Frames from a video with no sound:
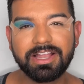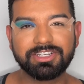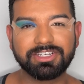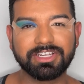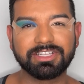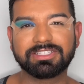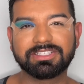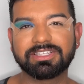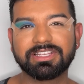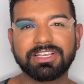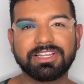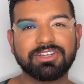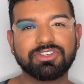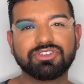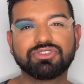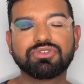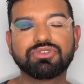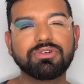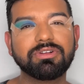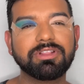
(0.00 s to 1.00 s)
just
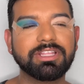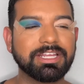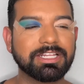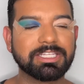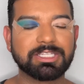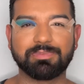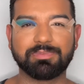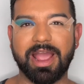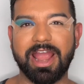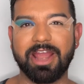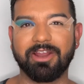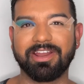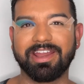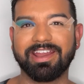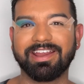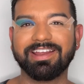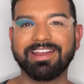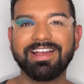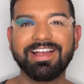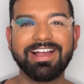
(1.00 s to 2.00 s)
truly
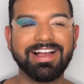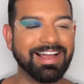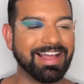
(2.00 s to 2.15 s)
inspiring.